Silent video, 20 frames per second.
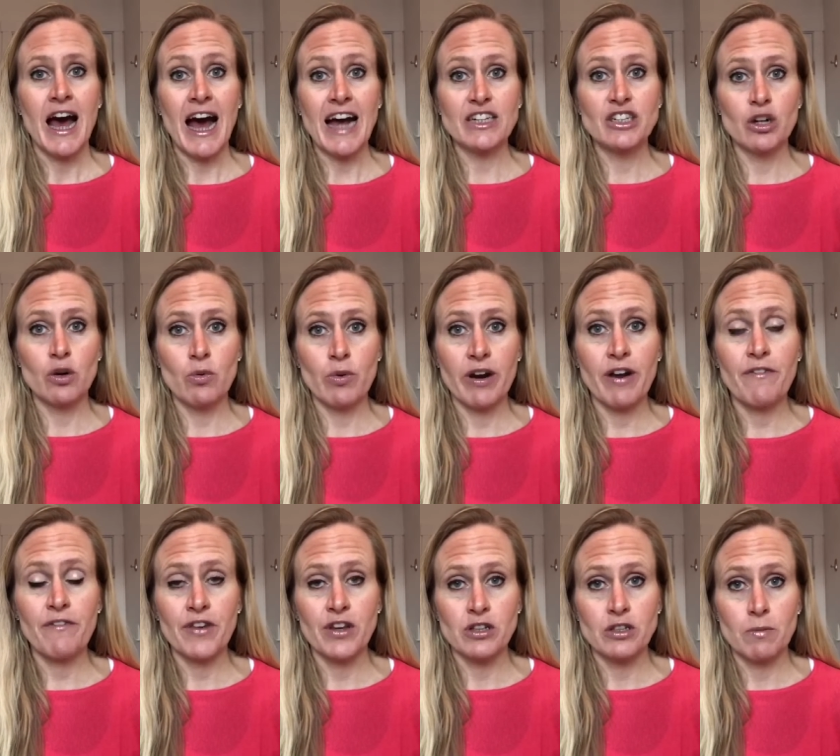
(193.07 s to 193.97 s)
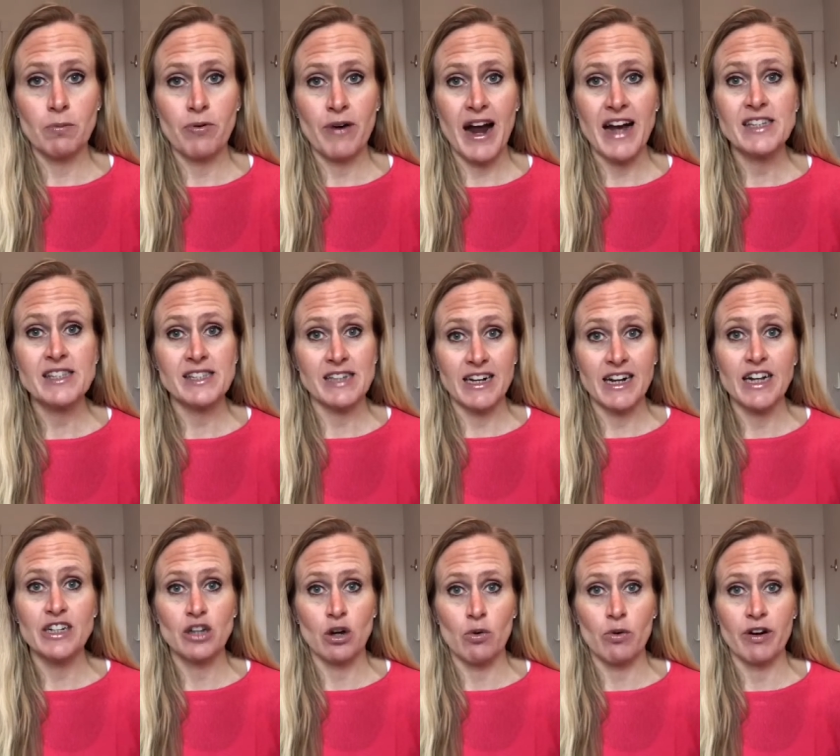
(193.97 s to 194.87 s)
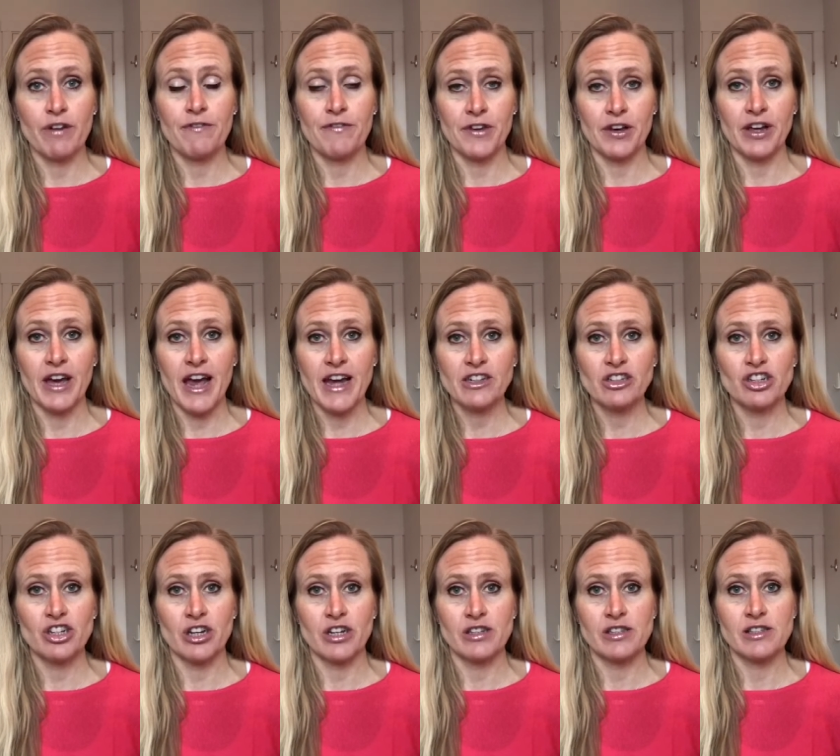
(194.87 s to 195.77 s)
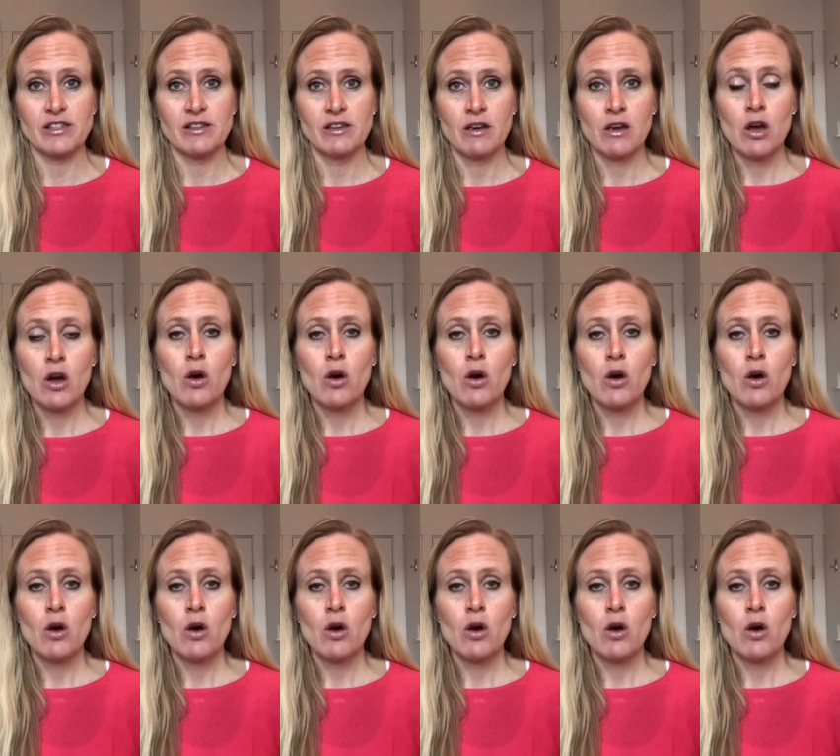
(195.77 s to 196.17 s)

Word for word: I don't want to feel depressed and I don't want to feel anxious.